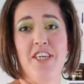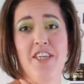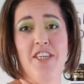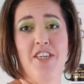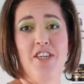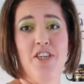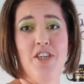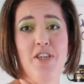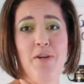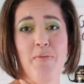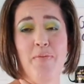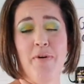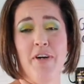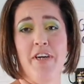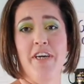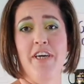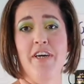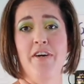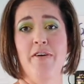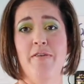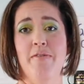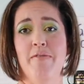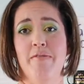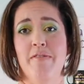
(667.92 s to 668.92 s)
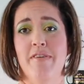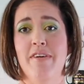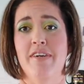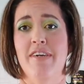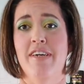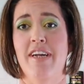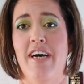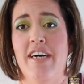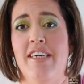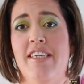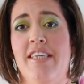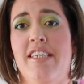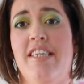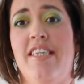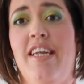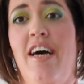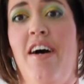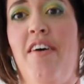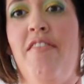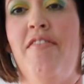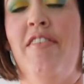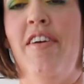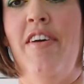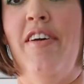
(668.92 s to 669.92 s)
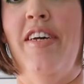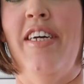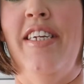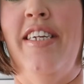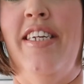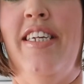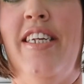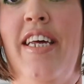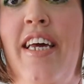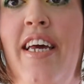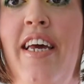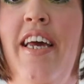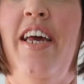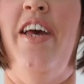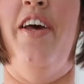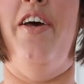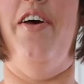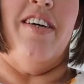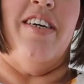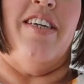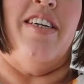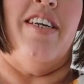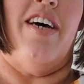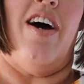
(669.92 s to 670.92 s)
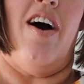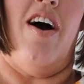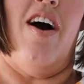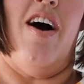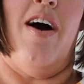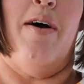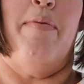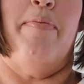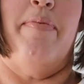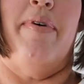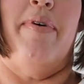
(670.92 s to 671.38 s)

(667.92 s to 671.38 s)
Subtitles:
super cute, nice stuff. You can see the top.